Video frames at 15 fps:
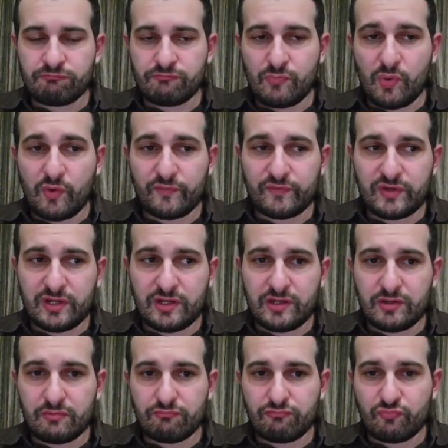of
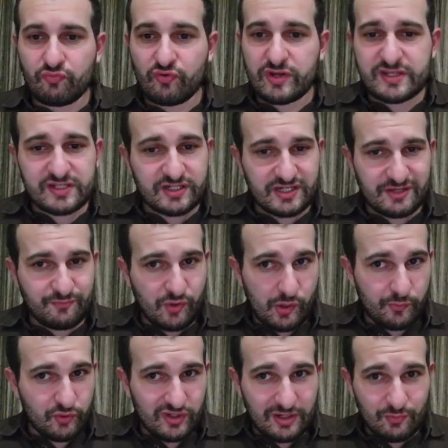the recently popular